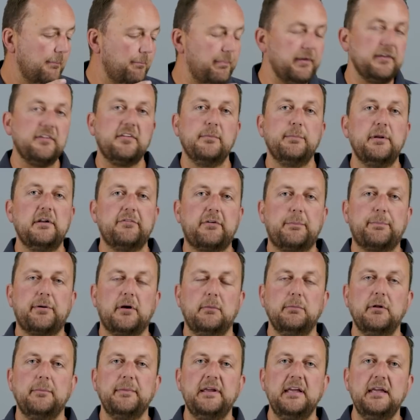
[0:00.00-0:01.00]
But it's a bit of a
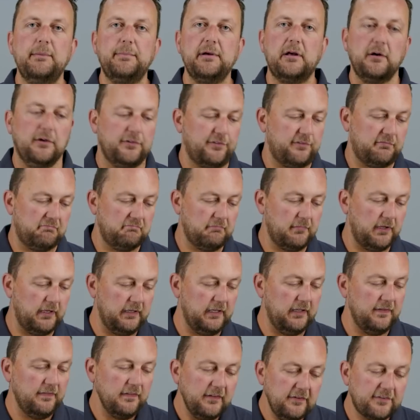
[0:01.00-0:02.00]
problem here because
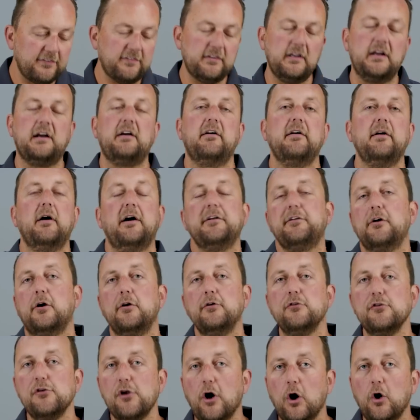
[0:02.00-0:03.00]
in this scenario, I
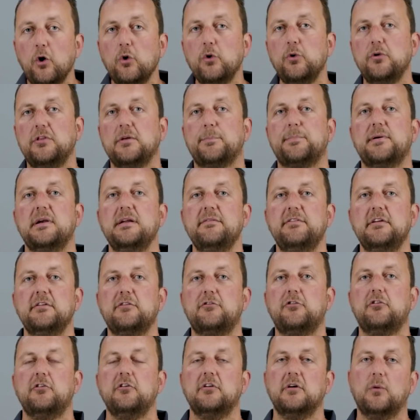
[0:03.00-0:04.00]
don't know who the
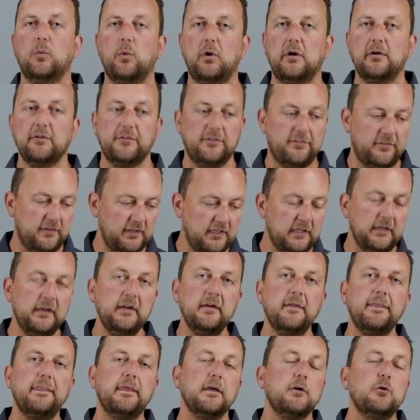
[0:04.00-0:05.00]
previous tuner was.
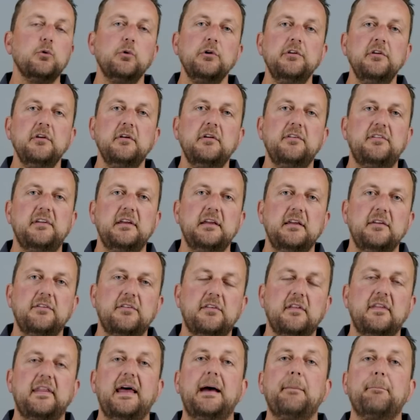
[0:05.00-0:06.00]
The good news is
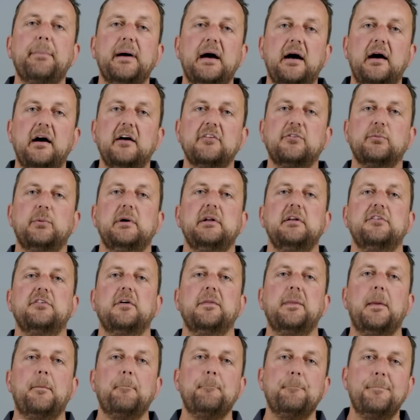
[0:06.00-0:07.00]
that that password is
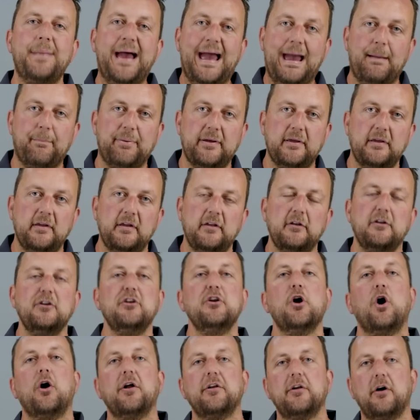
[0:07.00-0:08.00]
on the map,
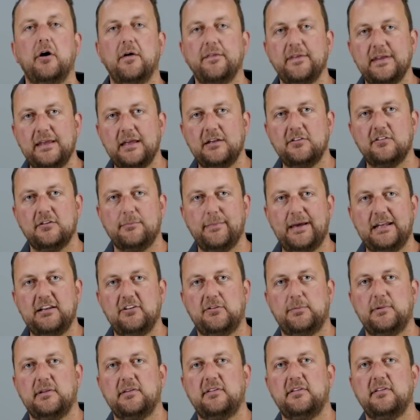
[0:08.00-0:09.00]
not on the engine
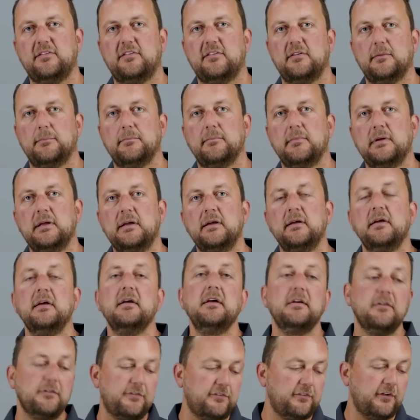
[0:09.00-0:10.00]
management system.
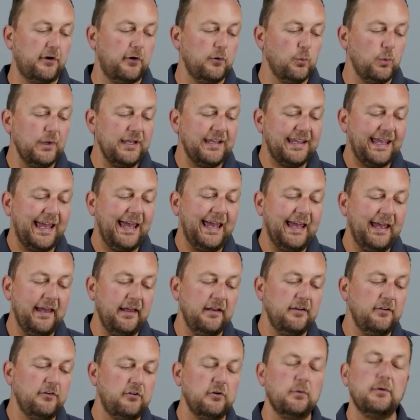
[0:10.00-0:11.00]
So we
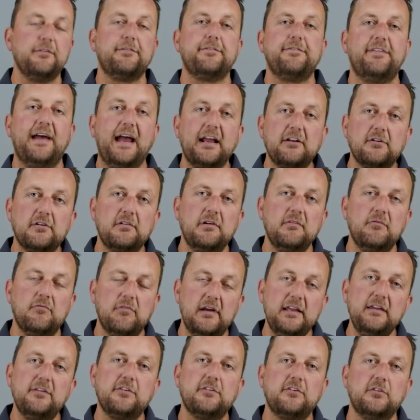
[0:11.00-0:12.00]
can do a factory
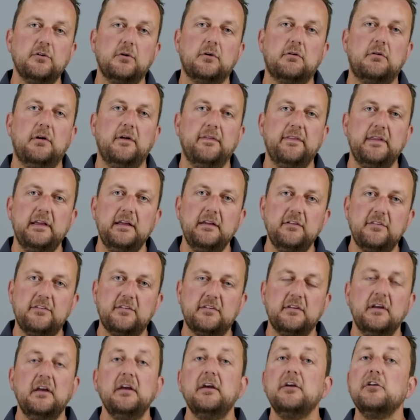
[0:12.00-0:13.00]
restore on
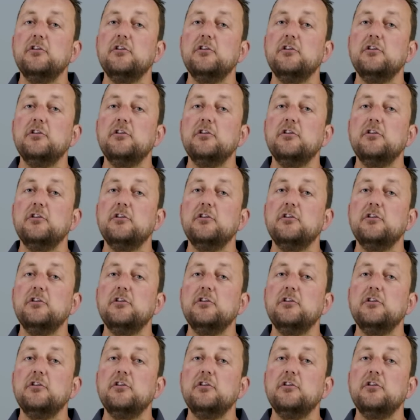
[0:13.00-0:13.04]
this.